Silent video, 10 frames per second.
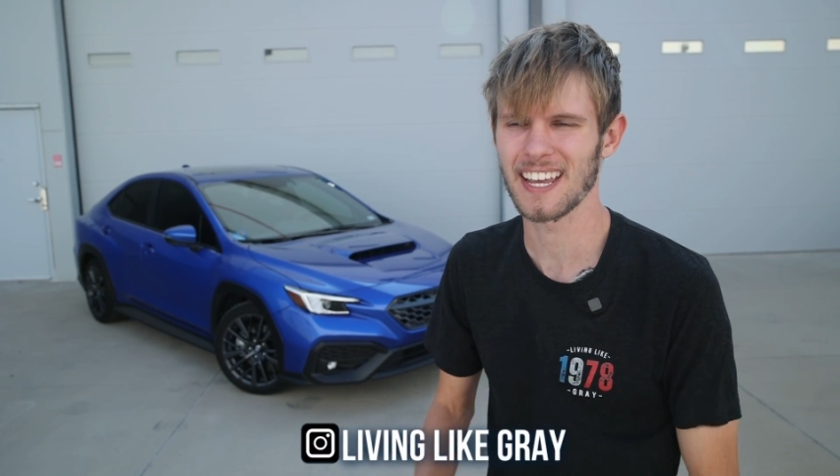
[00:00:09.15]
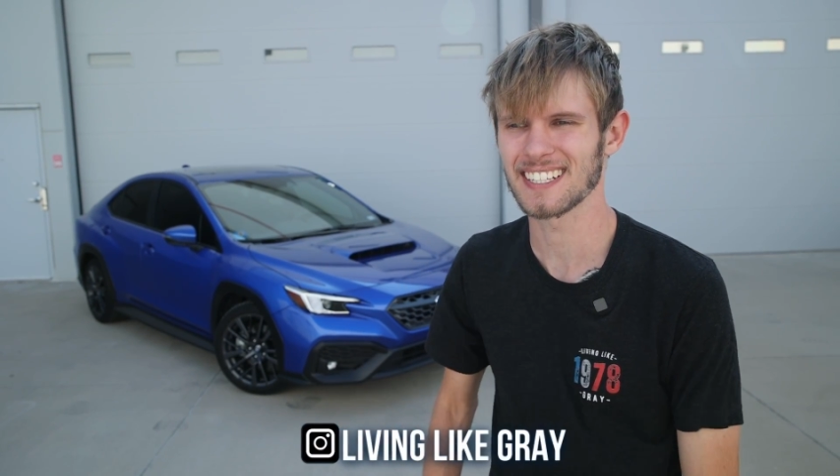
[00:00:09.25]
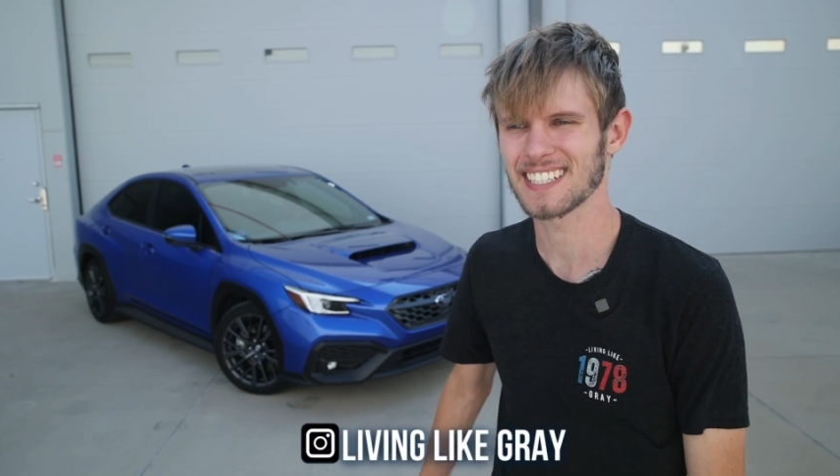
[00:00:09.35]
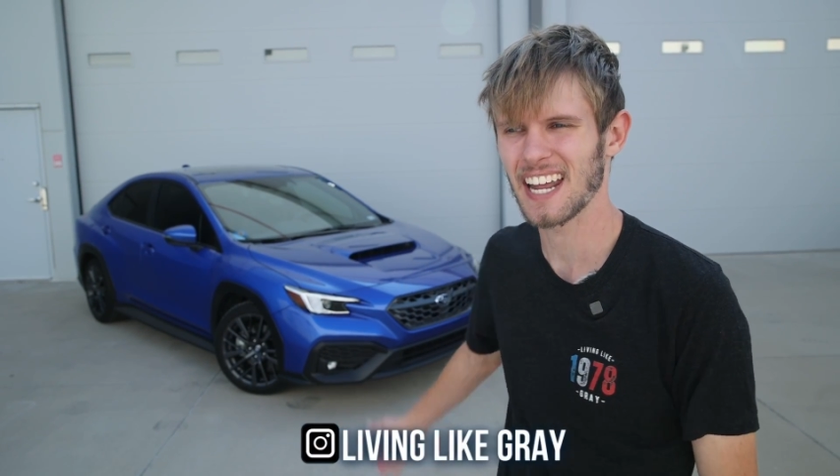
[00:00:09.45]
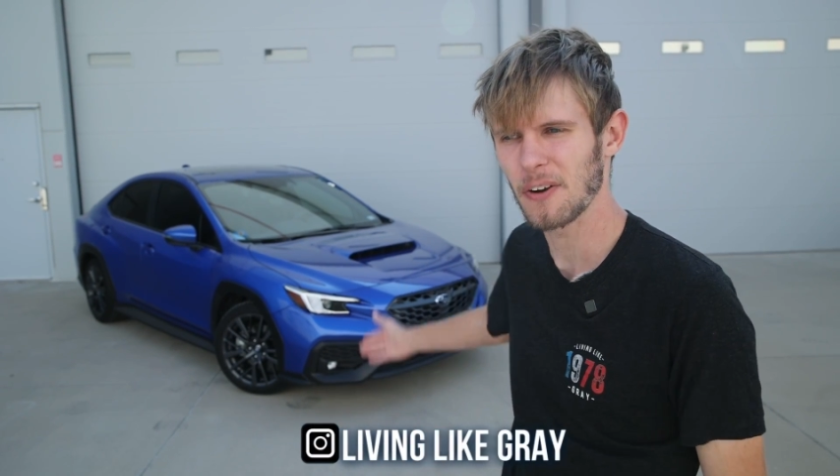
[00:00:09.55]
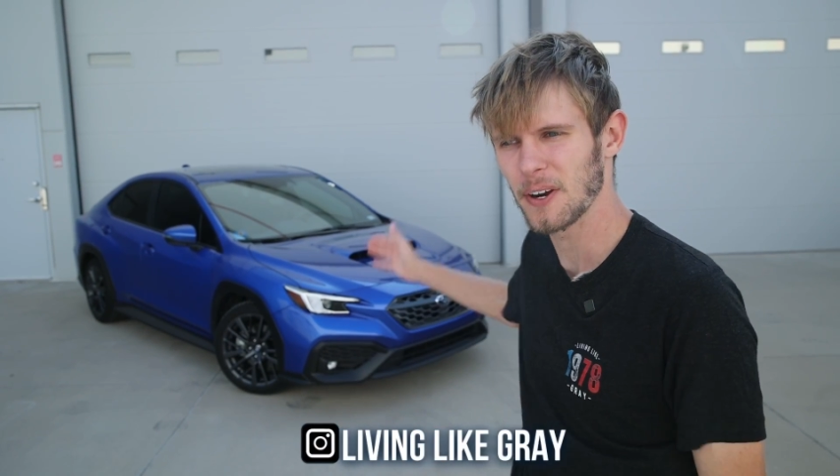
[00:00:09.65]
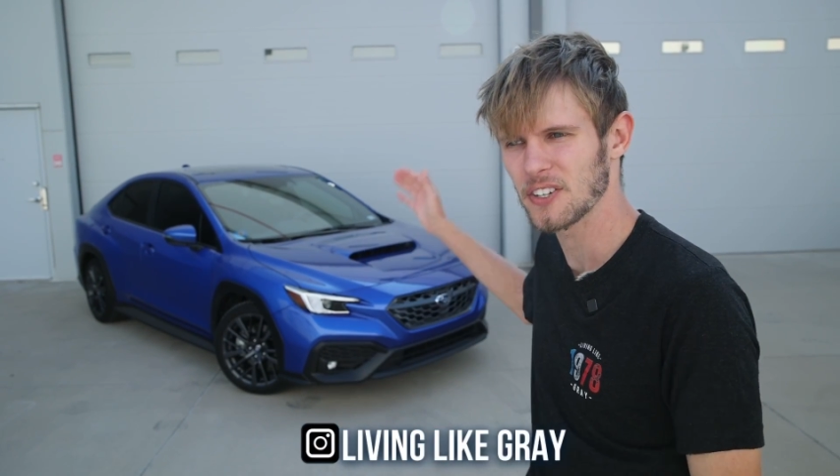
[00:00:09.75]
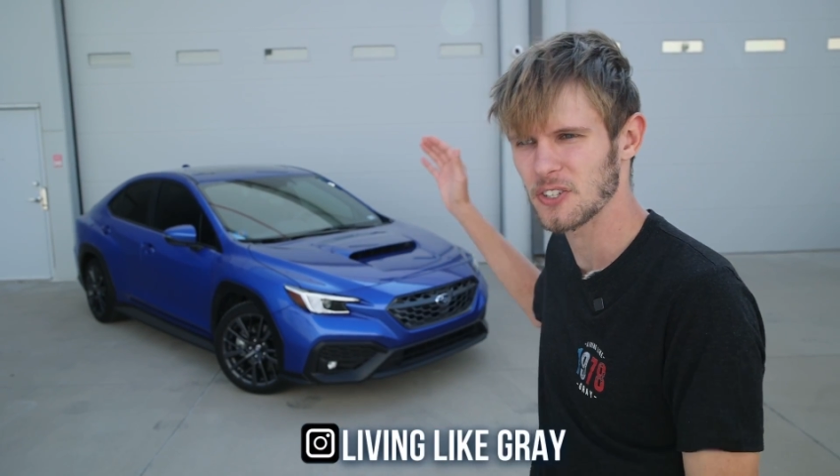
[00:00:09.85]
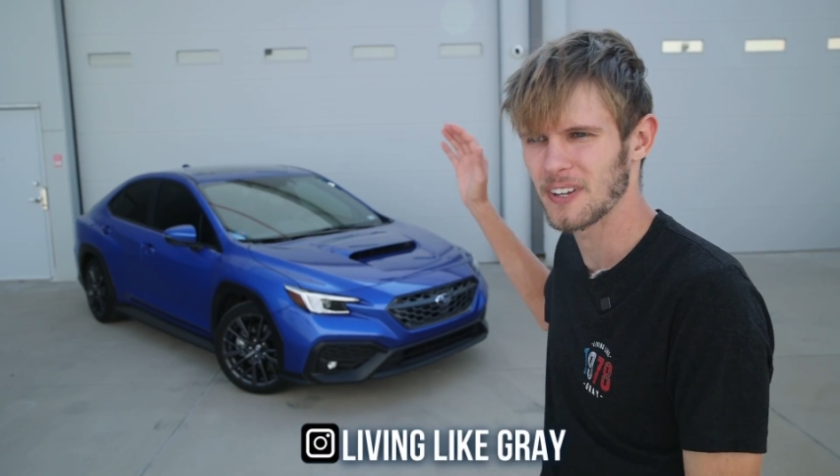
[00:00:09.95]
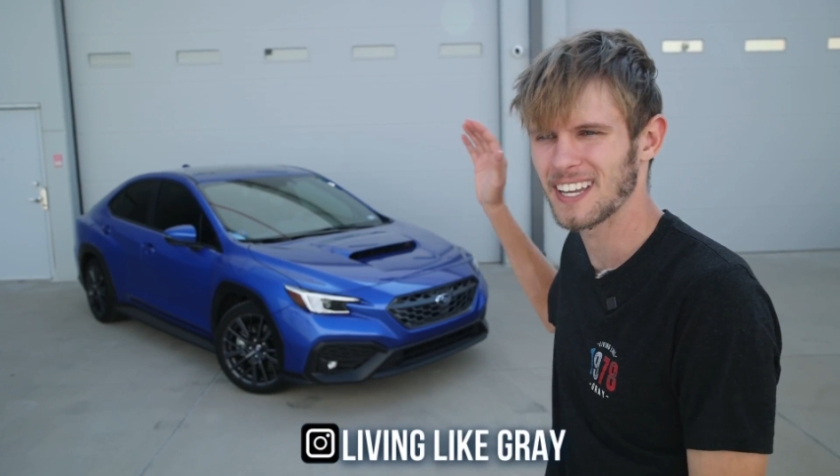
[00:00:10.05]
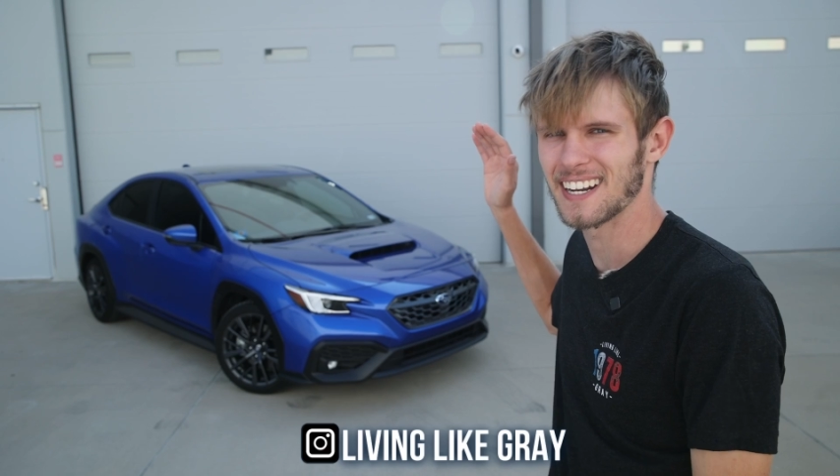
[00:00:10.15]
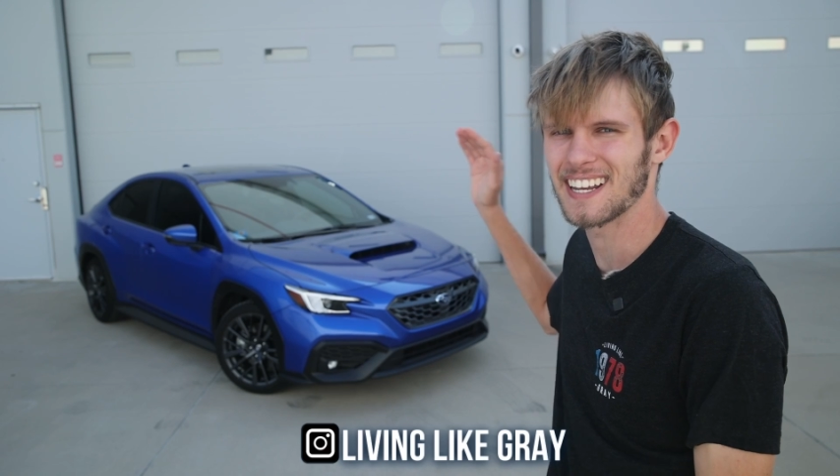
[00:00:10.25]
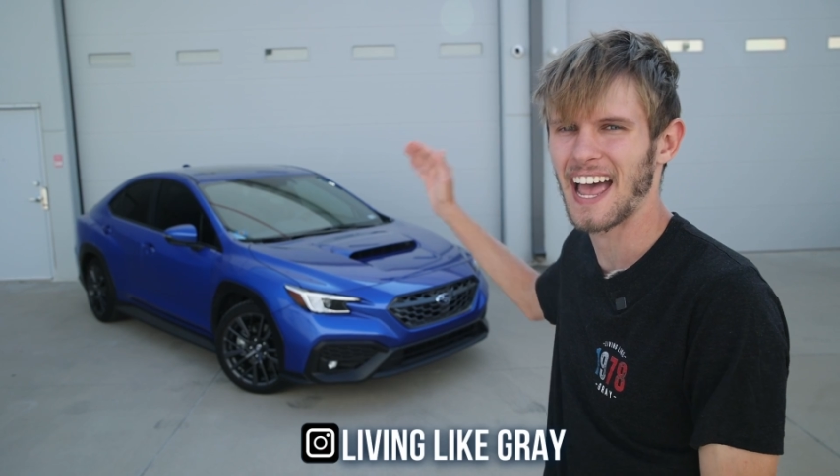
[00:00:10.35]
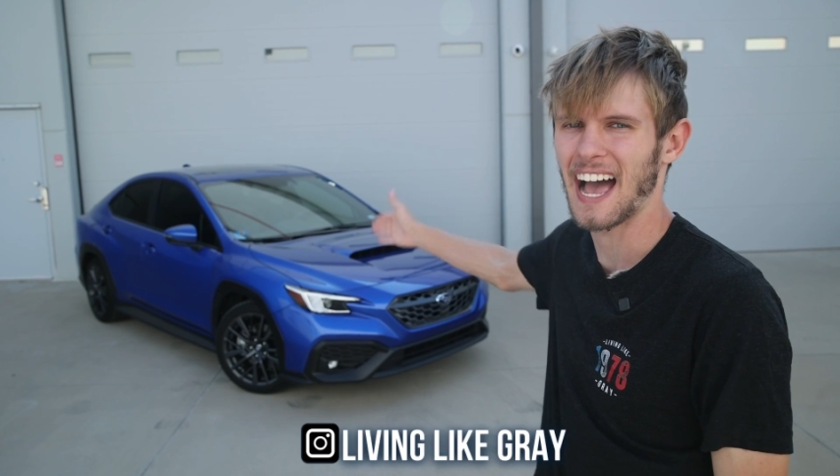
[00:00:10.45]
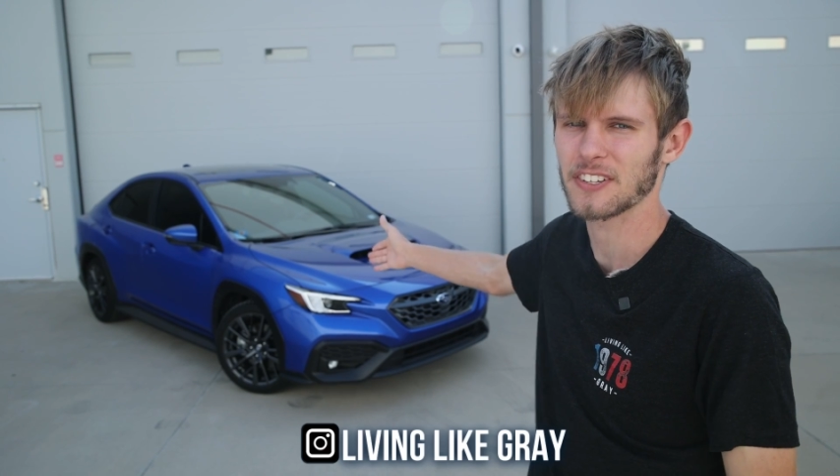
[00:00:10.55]
and today we are doing an
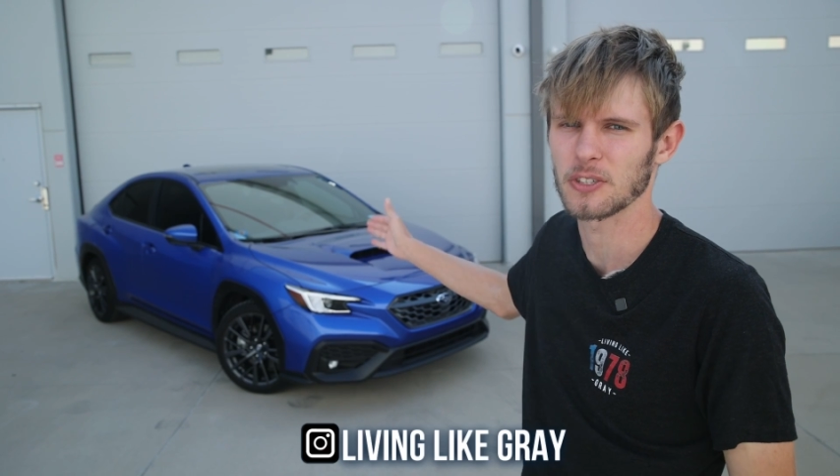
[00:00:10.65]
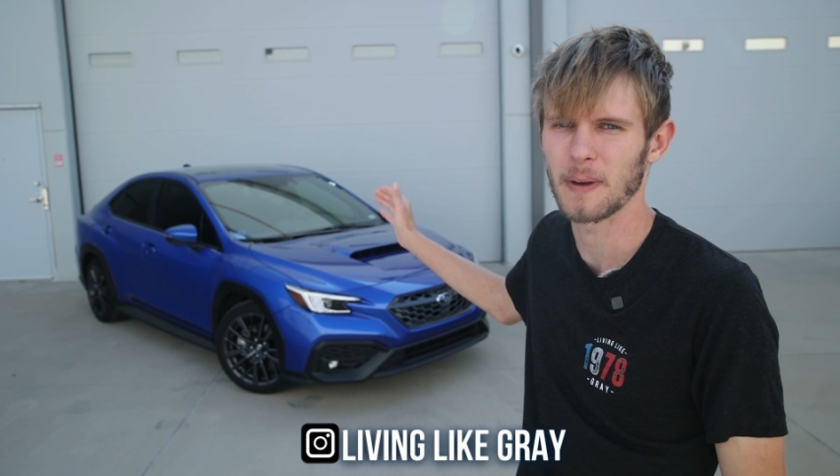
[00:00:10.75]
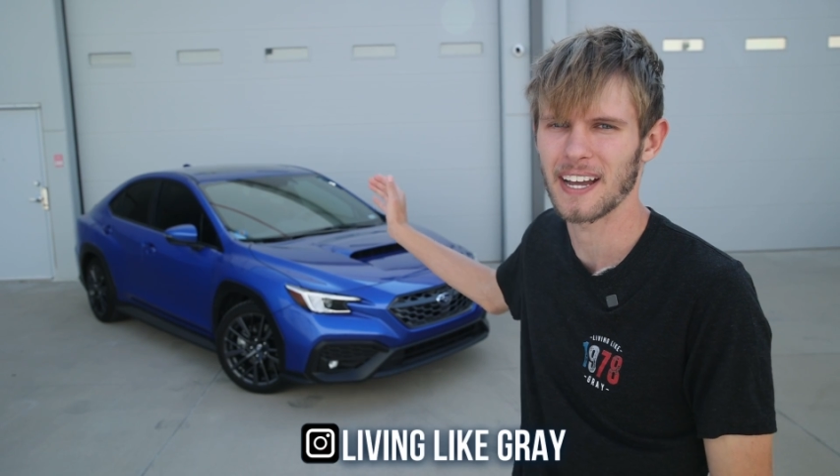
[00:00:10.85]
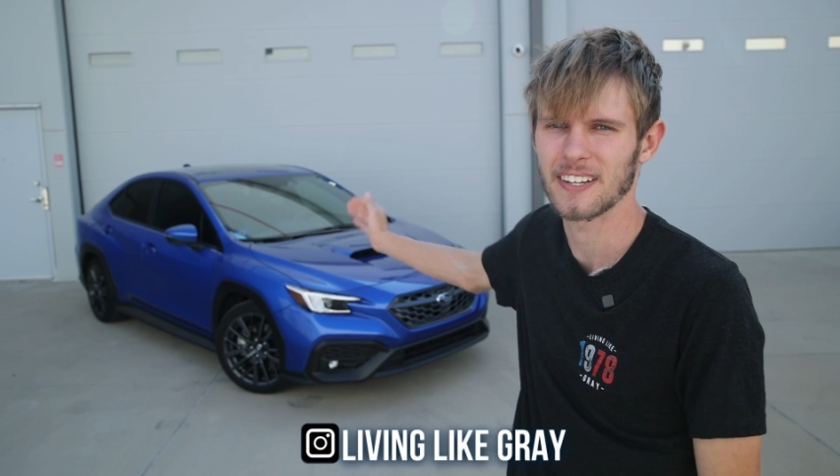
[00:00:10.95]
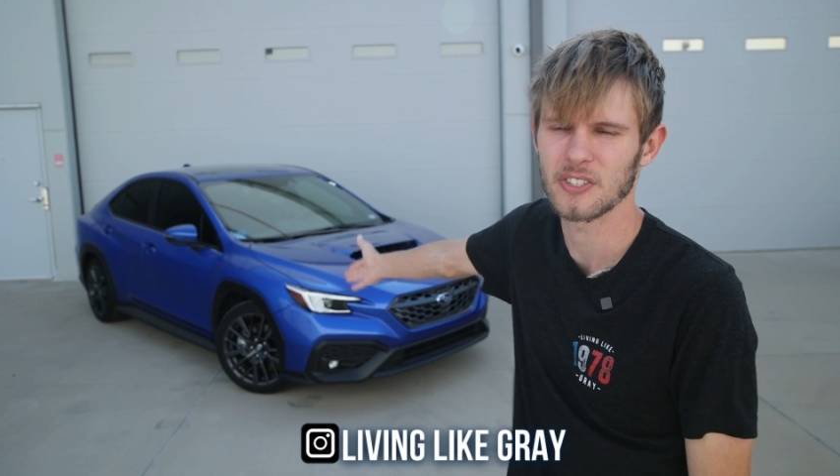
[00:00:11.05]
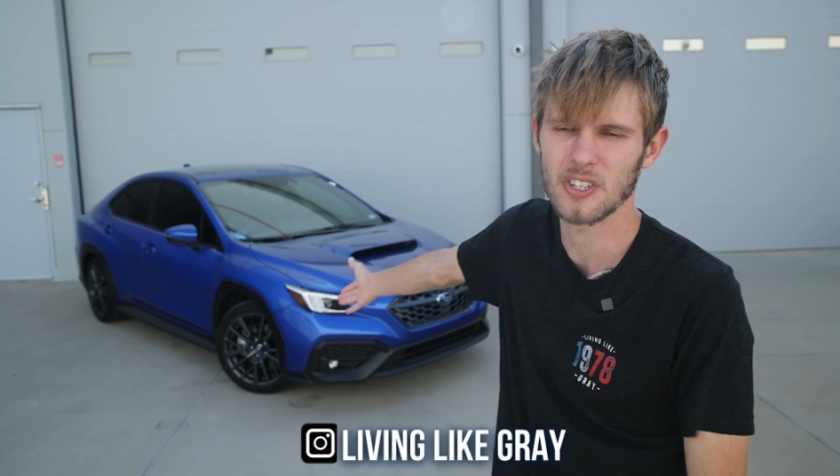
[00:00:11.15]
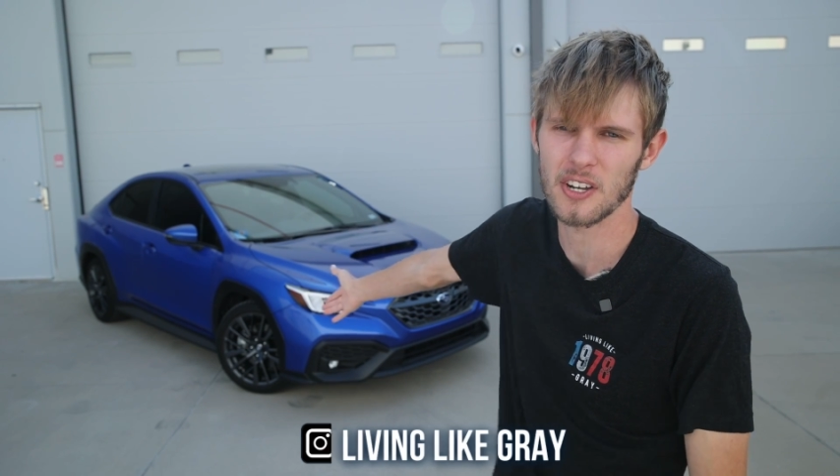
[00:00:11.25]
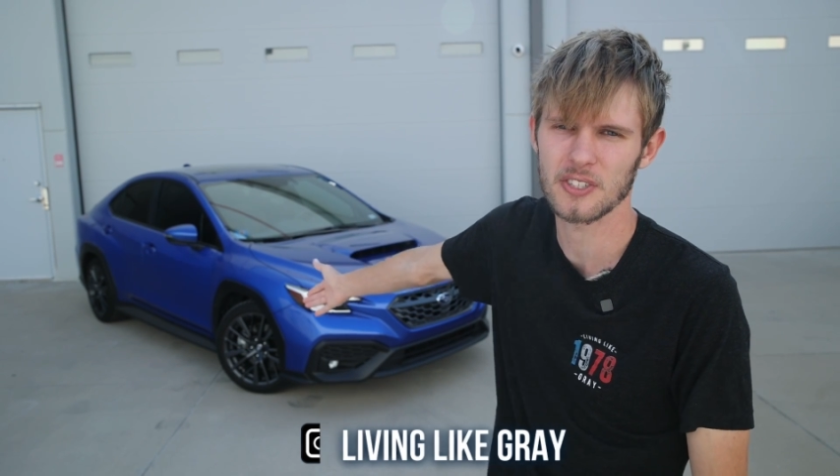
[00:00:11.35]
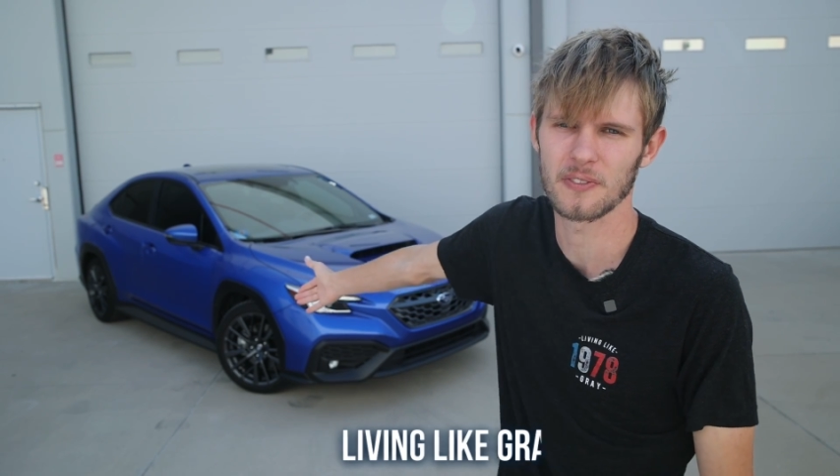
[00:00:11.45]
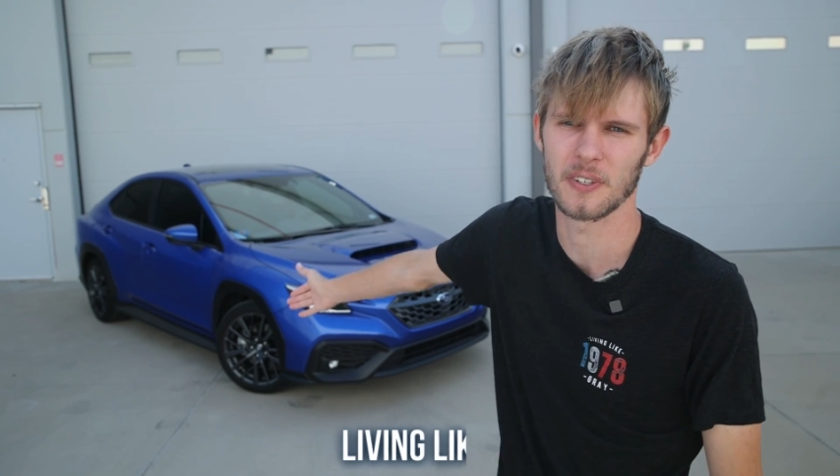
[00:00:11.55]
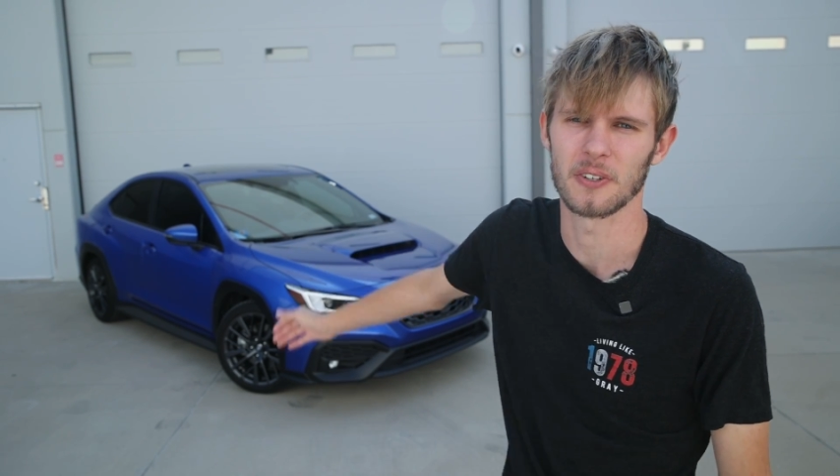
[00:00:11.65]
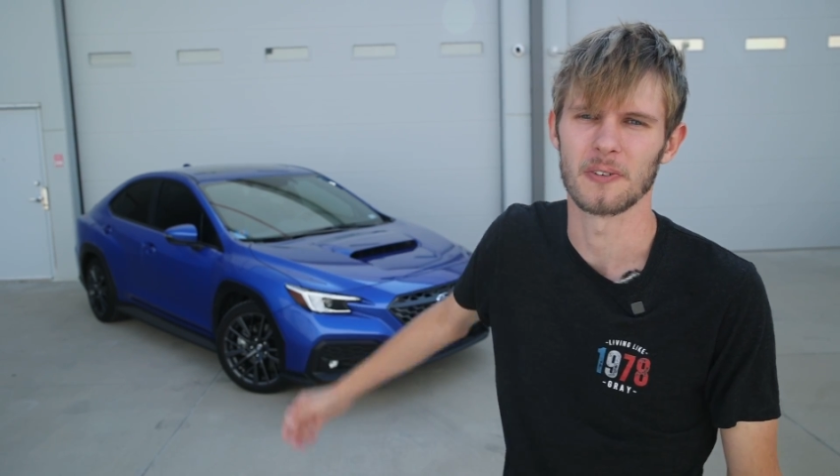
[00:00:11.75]
axle back exhaust review.